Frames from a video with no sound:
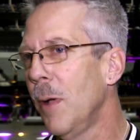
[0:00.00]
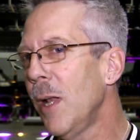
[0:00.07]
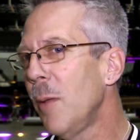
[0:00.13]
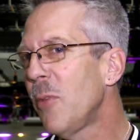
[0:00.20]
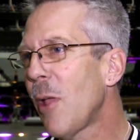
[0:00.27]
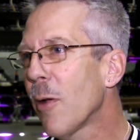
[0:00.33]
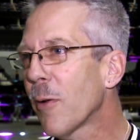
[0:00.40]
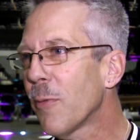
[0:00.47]
My
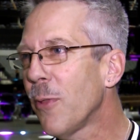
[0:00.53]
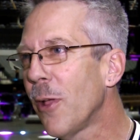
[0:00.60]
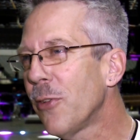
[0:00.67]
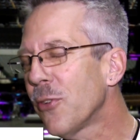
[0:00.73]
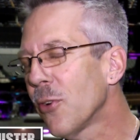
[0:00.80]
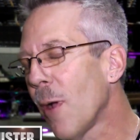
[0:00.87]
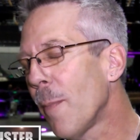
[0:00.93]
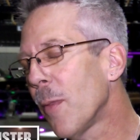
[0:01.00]
name is Eric
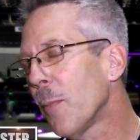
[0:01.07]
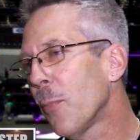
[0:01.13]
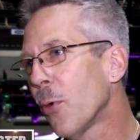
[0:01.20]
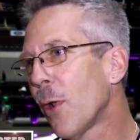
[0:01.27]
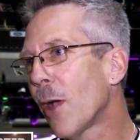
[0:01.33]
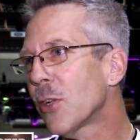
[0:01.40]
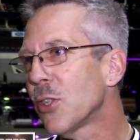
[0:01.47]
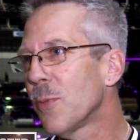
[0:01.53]
Fluster. I'm the
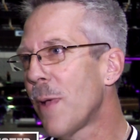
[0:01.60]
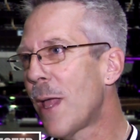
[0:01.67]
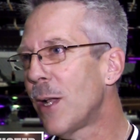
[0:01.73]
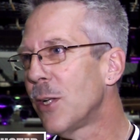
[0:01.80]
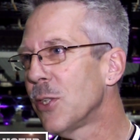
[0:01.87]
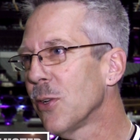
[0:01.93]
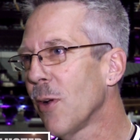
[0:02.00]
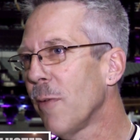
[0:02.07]
production
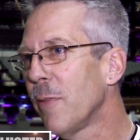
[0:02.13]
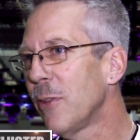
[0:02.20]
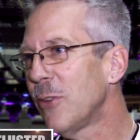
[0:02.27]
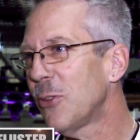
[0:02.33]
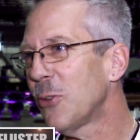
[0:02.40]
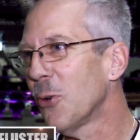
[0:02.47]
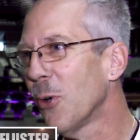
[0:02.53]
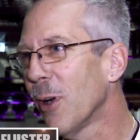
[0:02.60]
manager of
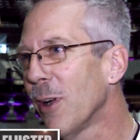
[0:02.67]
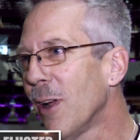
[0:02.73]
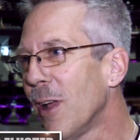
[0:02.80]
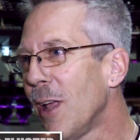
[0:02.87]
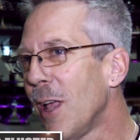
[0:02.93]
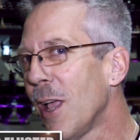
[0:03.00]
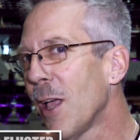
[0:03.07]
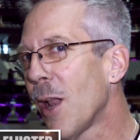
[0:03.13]
this tour,
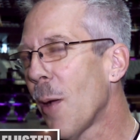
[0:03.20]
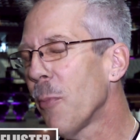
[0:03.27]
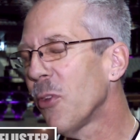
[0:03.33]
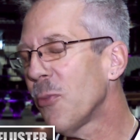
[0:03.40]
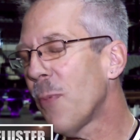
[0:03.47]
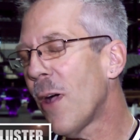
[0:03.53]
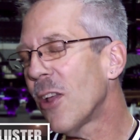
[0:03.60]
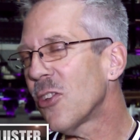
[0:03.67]
and I'm
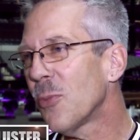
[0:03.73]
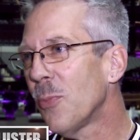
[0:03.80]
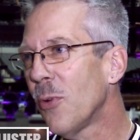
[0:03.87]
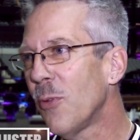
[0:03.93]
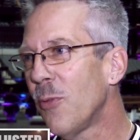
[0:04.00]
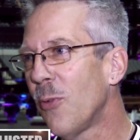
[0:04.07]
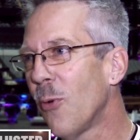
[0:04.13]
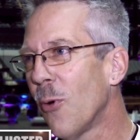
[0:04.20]

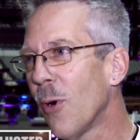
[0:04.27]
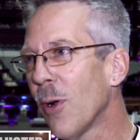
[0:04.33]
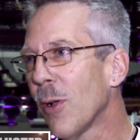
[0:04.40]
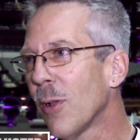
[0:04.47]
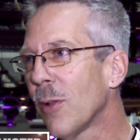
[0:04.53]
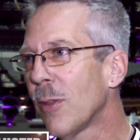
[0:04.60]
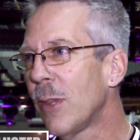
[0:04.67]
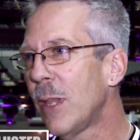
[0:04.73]
responsible for
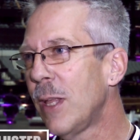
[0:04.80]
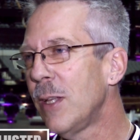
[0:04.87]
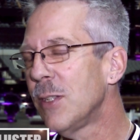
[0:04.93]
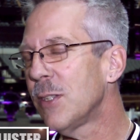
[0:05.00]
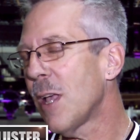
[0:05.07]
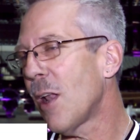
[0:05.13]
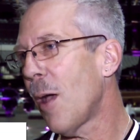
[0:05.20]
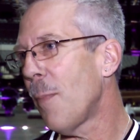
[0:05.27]
the
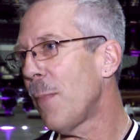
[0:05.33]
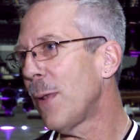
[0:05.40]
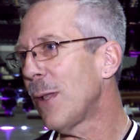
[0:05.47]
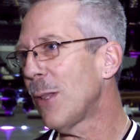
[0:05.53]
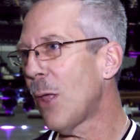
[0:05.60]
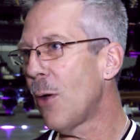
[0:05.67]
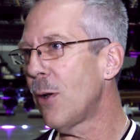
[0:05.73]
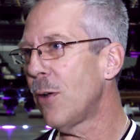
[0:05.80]
setup and
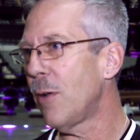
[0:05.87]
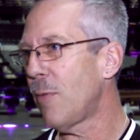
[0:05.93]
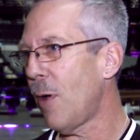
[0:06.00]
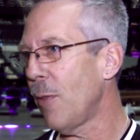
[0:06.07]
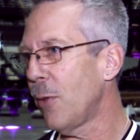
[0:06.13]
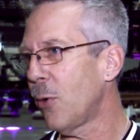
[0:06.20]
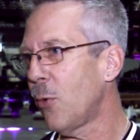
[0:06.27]
the load in of all the